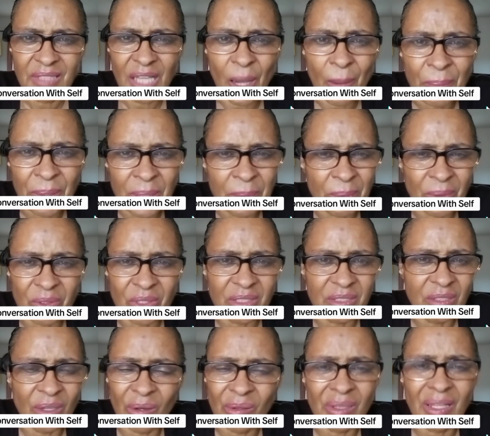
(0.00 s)
How people
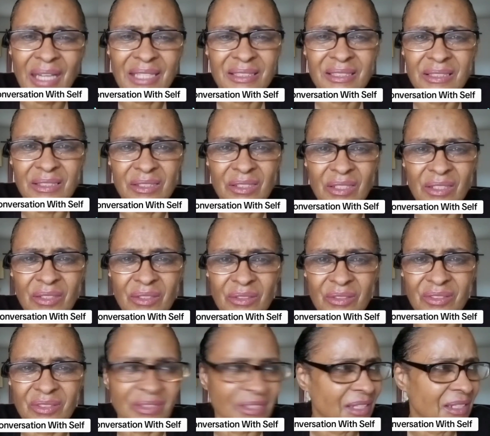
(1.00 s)
that don't like each other
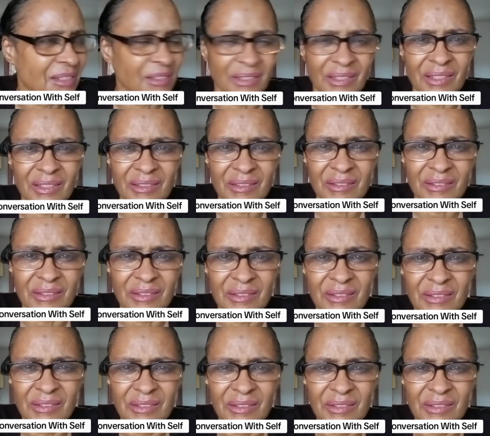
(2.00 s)
stay together.